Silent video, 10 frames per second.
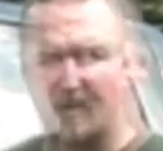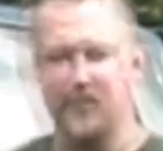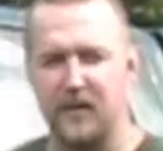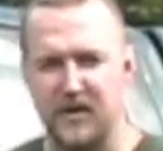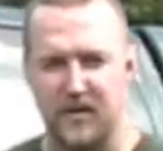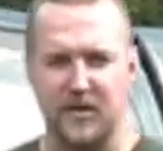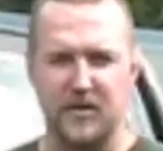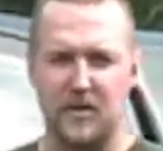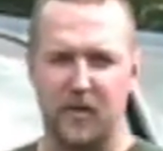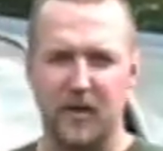This research
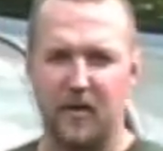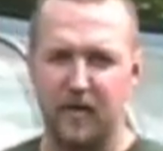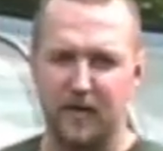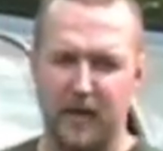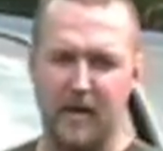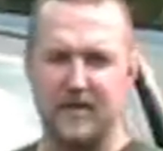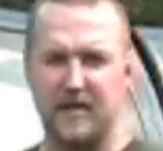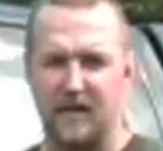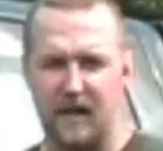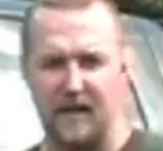is critical for
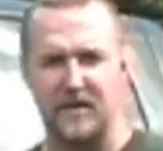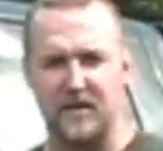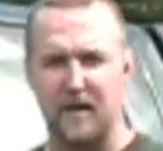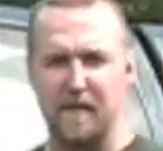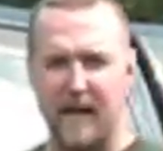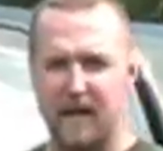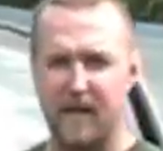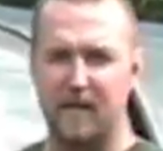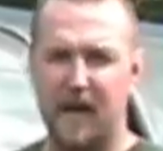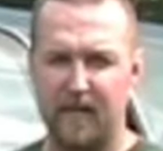us. Uh, this is our main
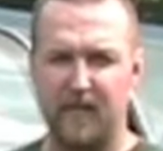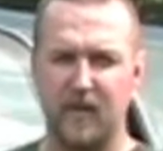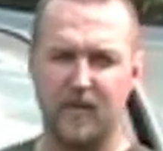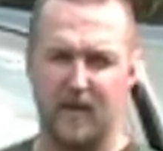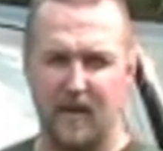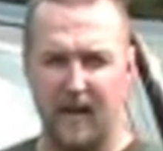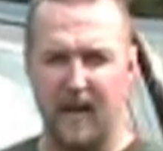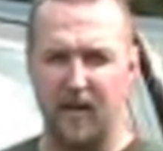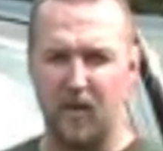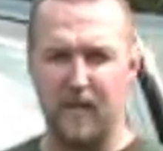effort
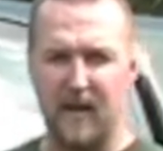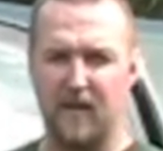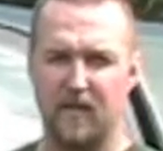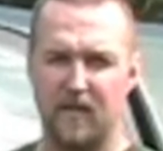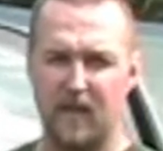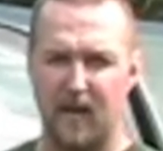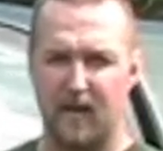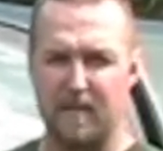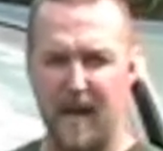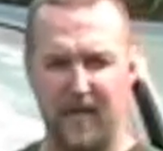and our main uh,
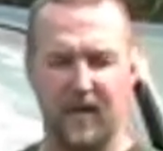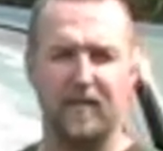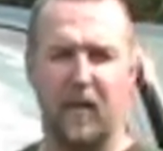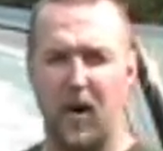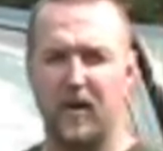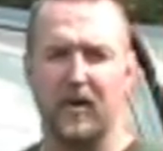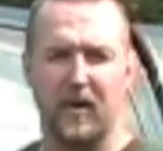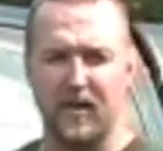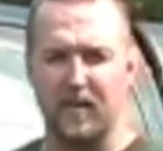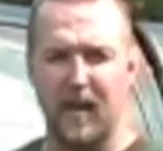method of
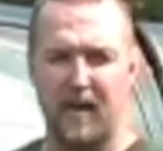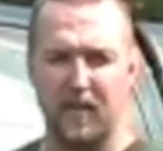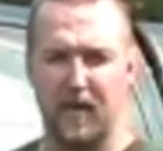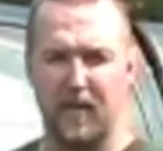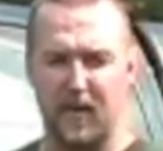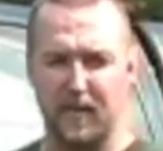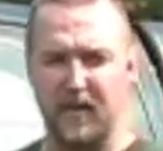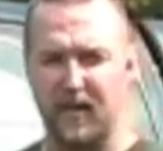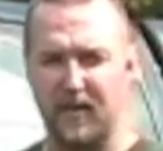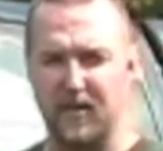monitoring the black bear
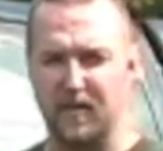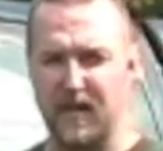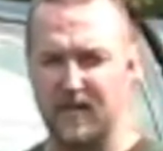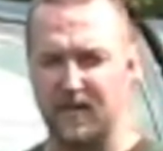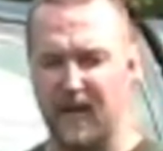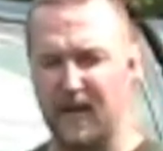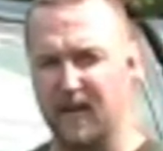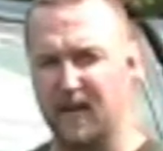population in Pennsylvania.